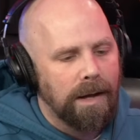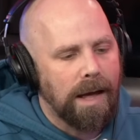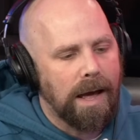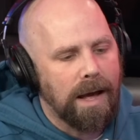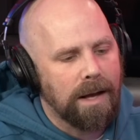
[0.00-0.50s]

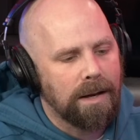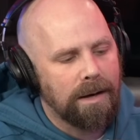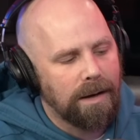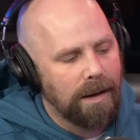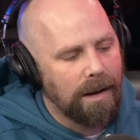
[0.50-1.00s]

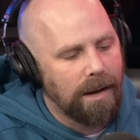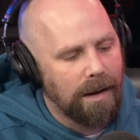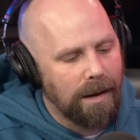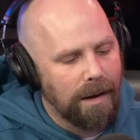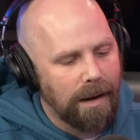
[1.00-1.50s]
And
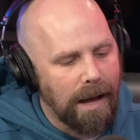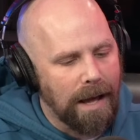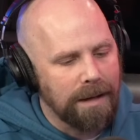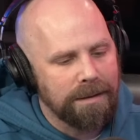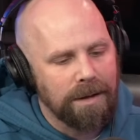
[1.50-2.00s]

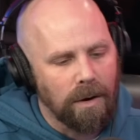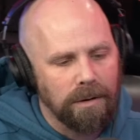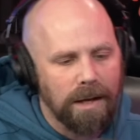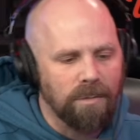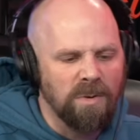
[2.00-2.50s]
and go
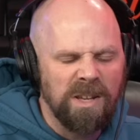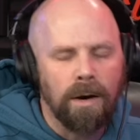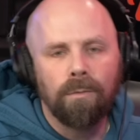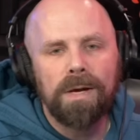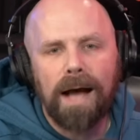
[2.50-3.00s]
like, well, you
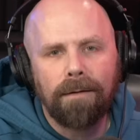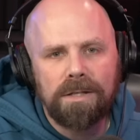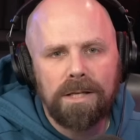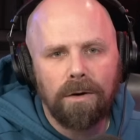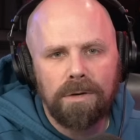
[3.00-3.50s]
know, we
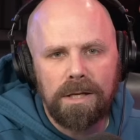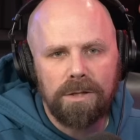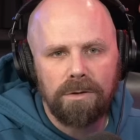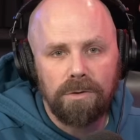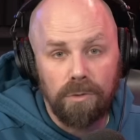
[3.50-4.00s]
obviously don't
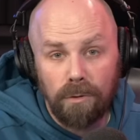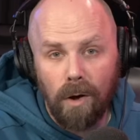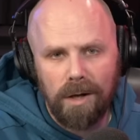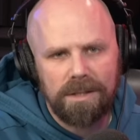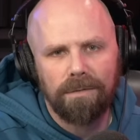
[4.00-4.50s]
need you. You
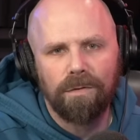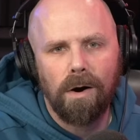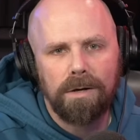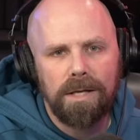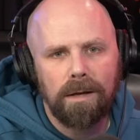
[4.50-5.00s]
lost it for
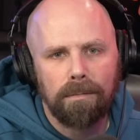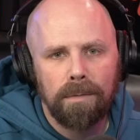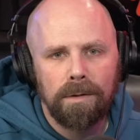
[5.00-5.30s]
our team.